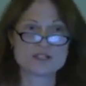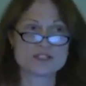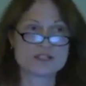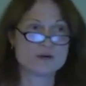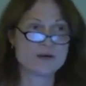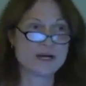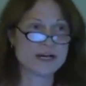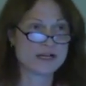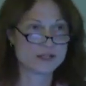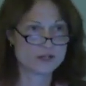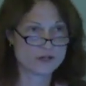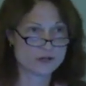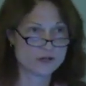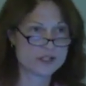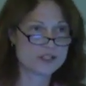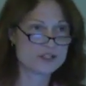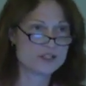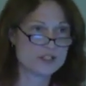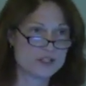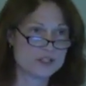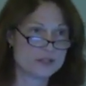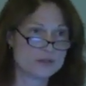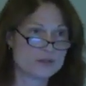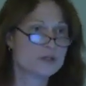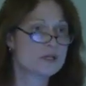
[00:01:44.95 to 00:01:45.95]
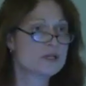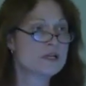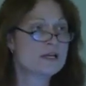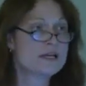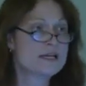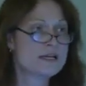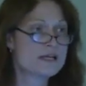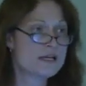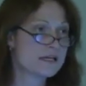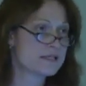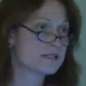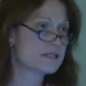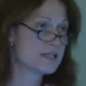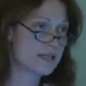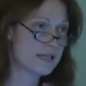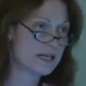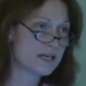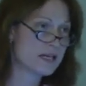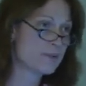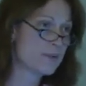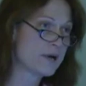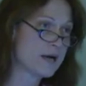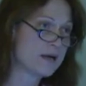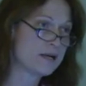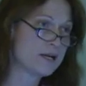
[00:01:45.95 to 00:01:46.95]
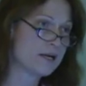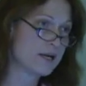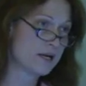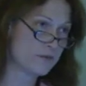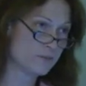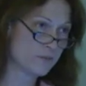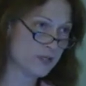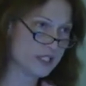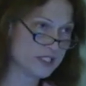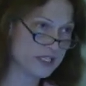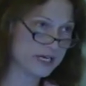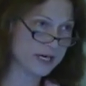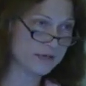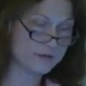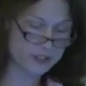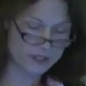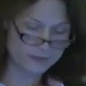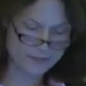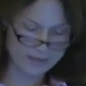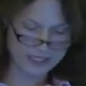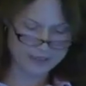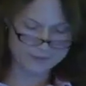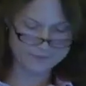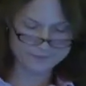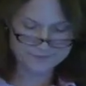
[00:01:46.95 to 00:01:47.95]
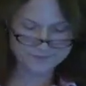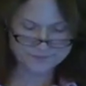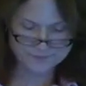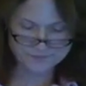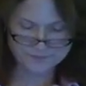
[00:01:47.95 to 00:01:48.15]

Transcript: So I encourage you uh, to think about it and reach out to me.